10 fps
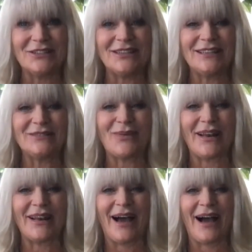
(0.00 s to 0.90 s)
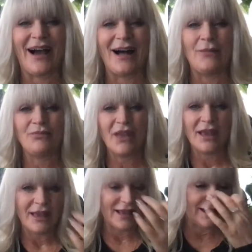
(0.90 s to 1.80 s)
He's been um
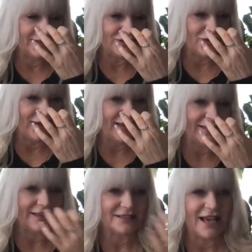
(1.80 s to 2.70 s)
enjoying the